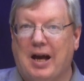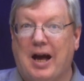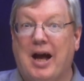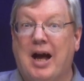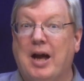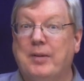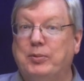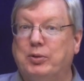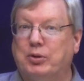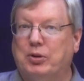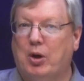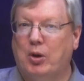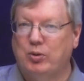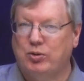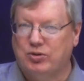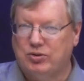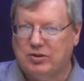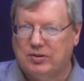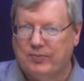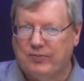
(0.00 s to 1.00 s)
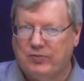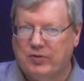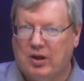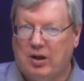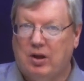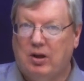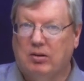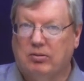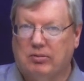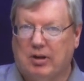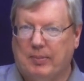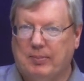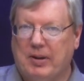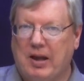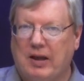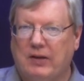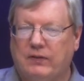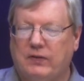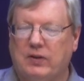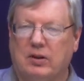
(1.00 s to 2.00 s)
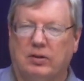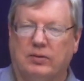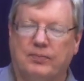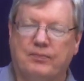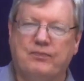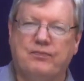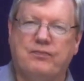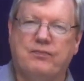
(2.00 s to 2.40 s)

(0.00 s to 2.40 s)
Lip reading: I'm your host, Bob Canfield.